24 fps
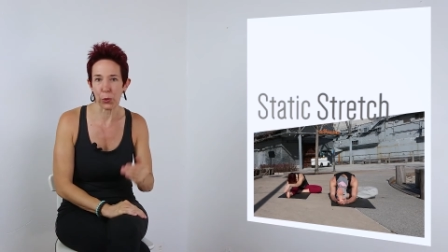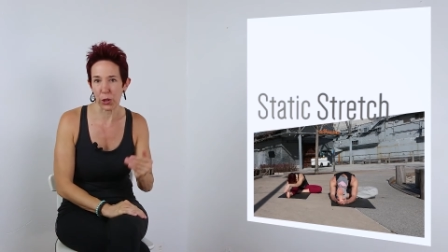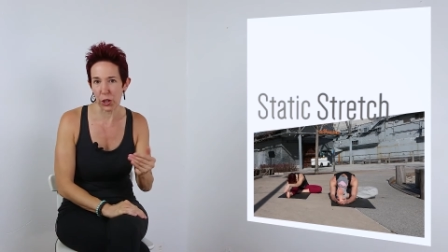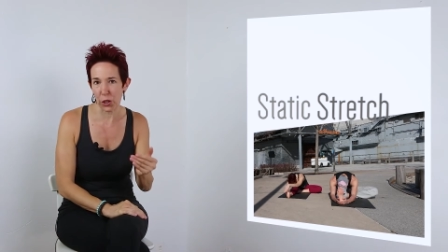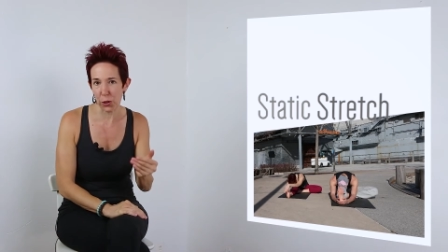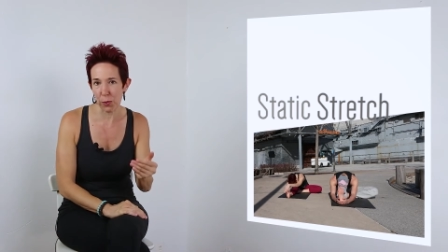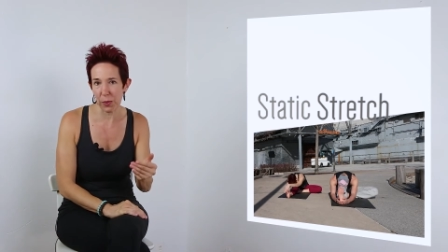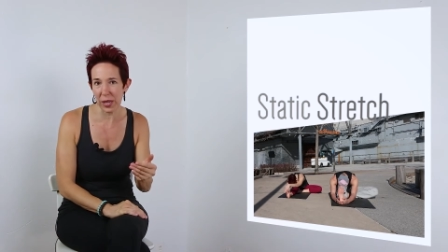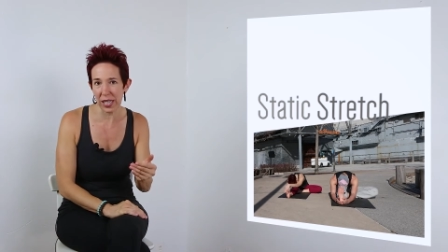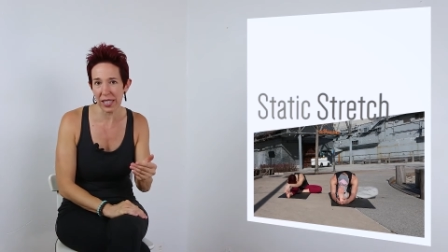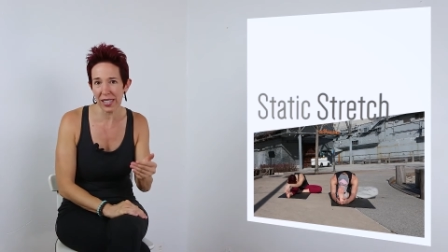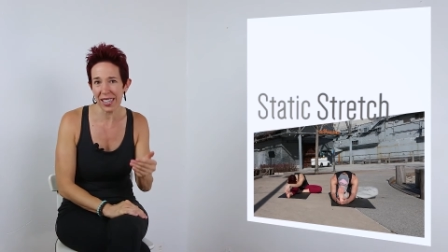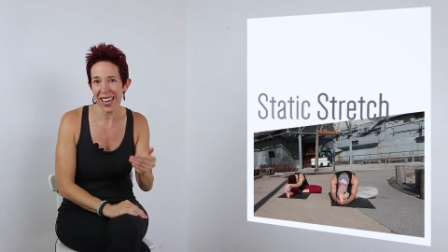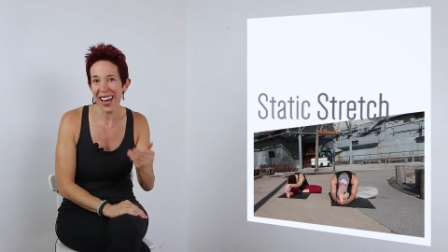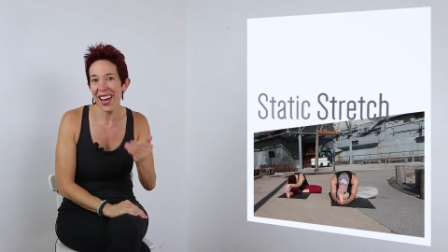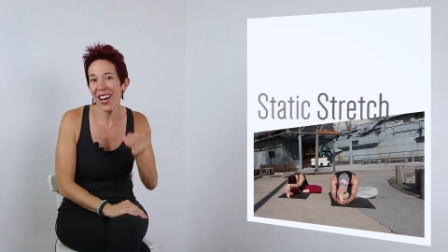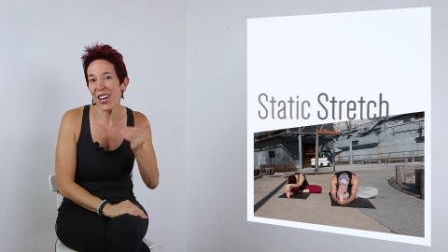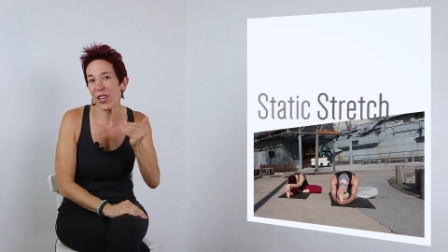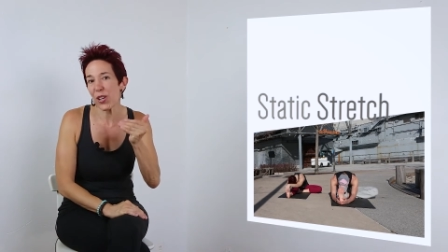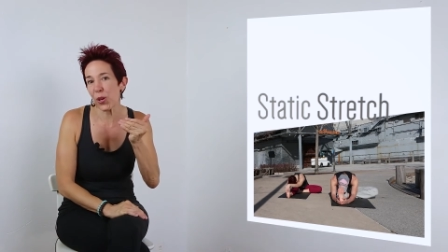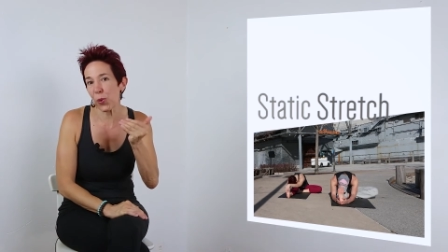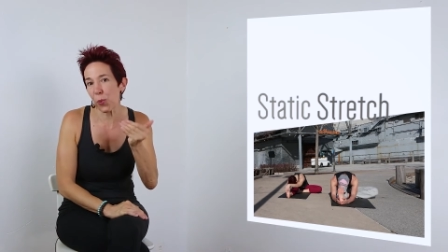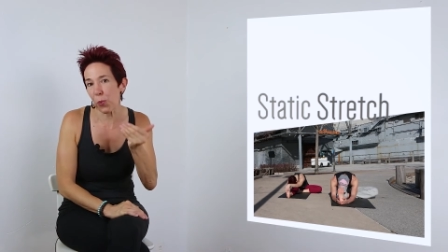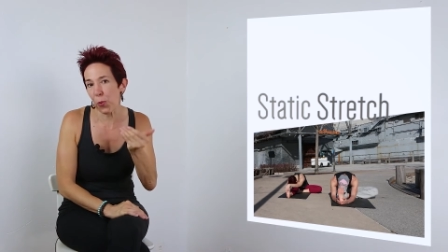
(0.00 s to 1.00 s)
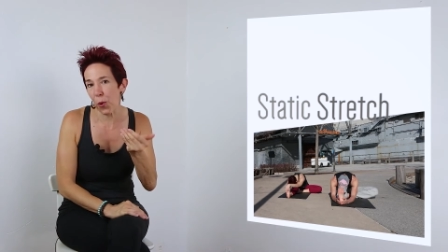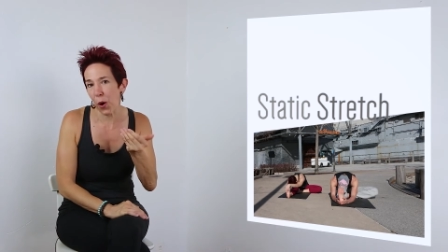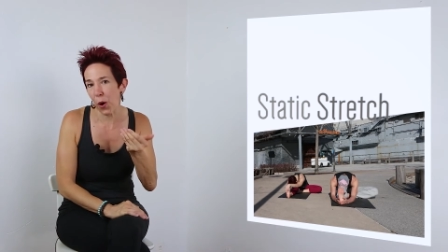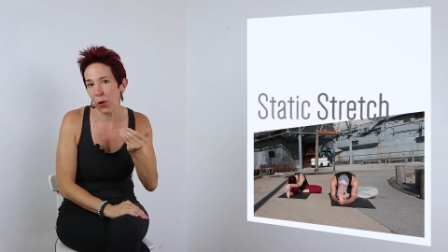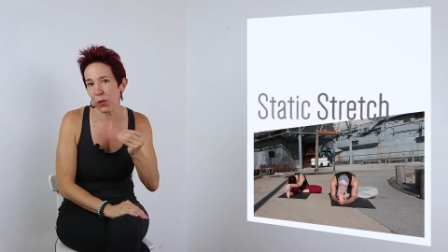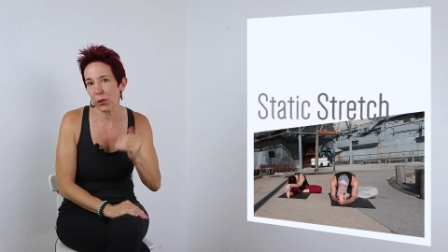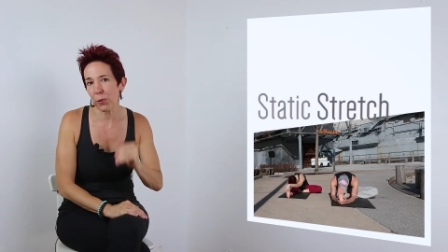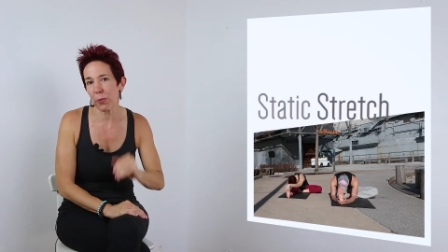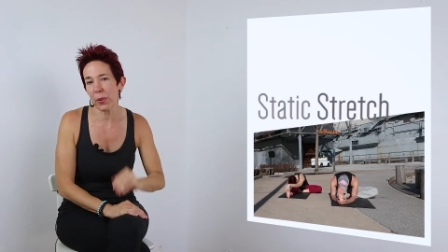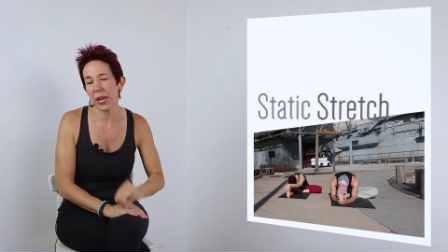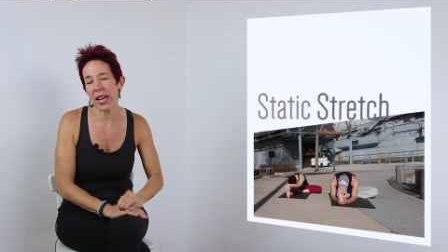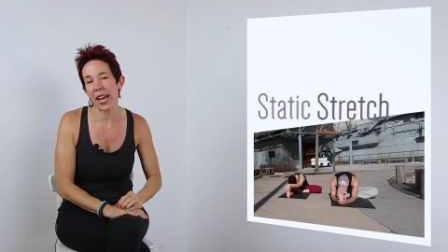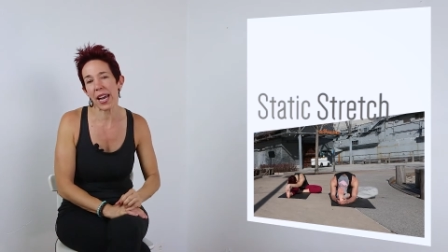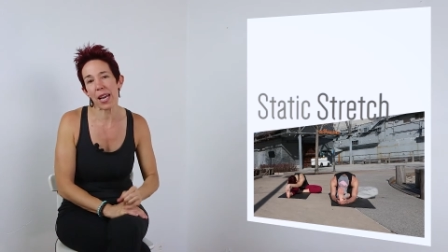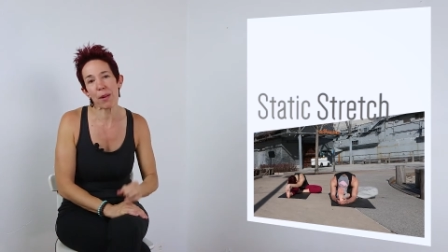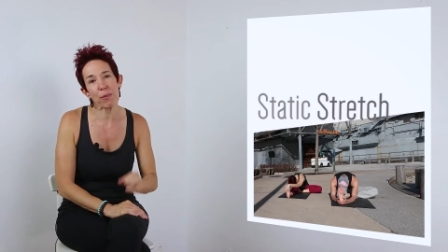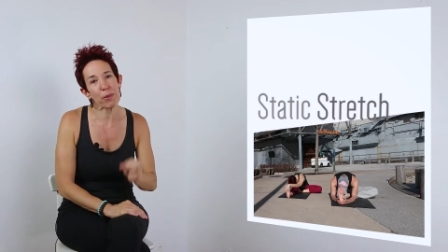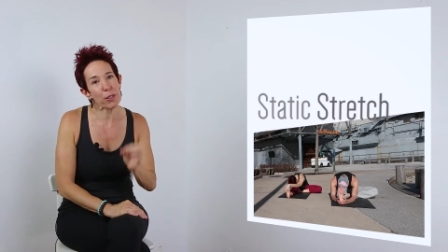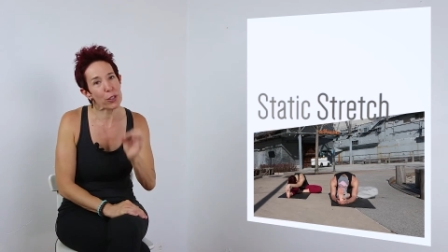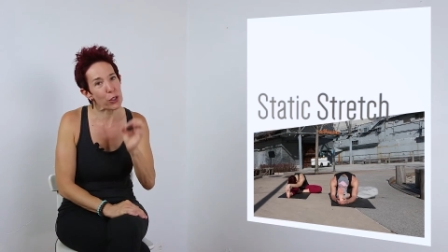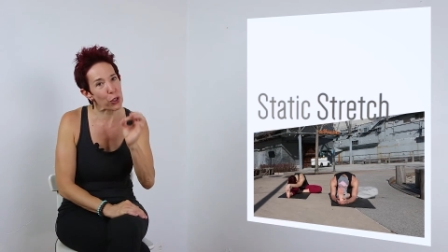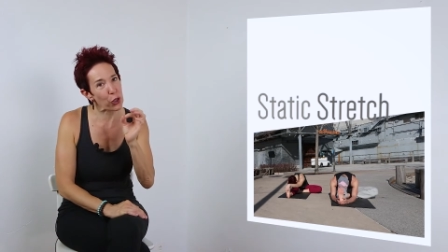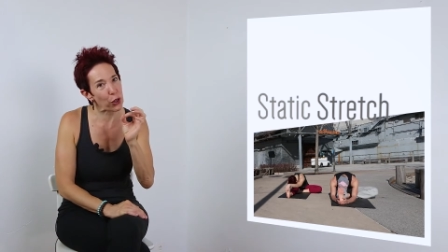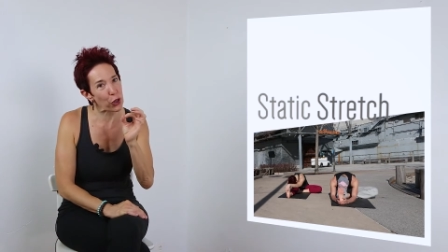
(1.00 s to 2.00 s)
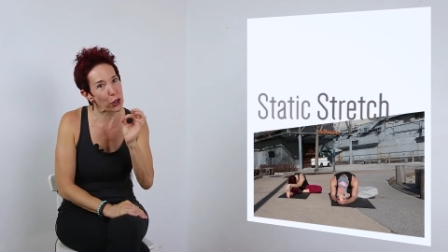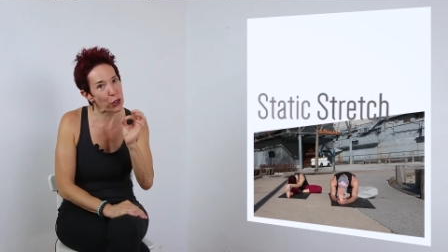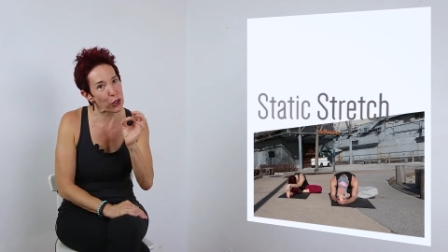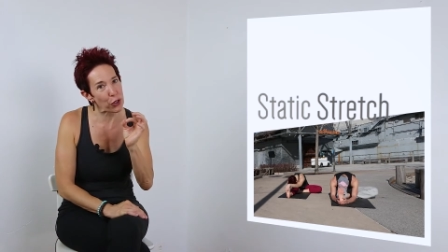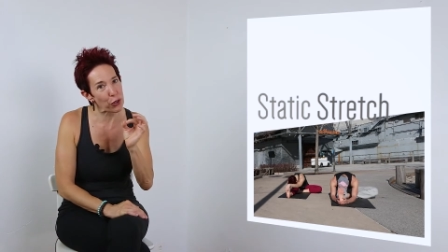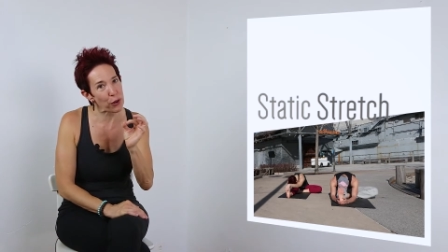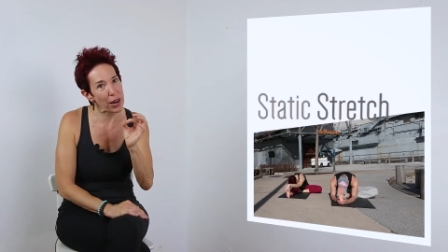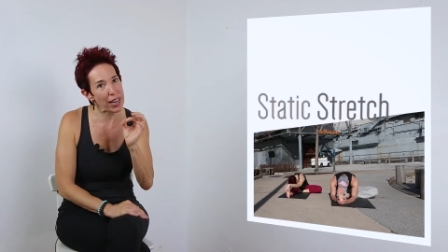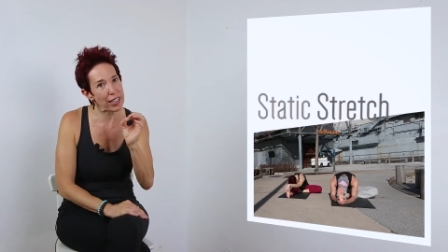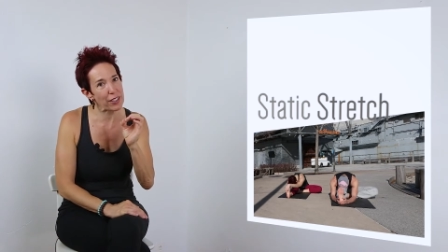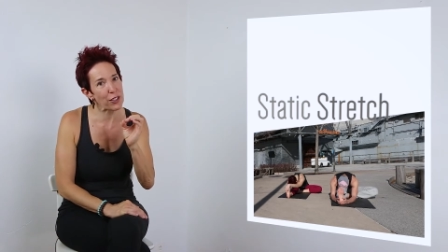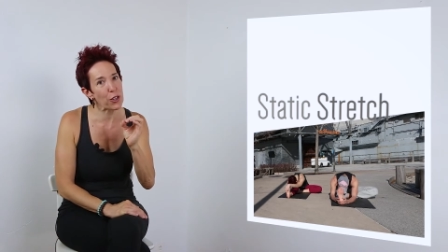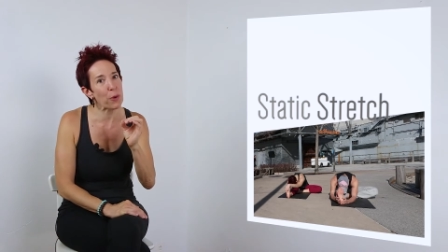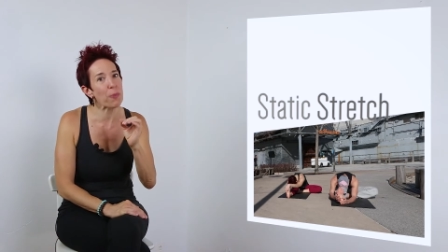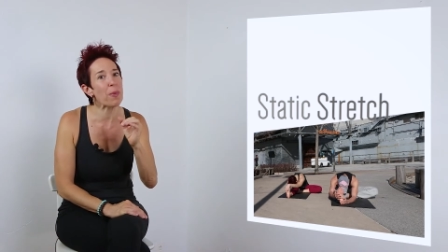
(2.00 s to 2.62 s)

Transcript: which means you won't be able to contract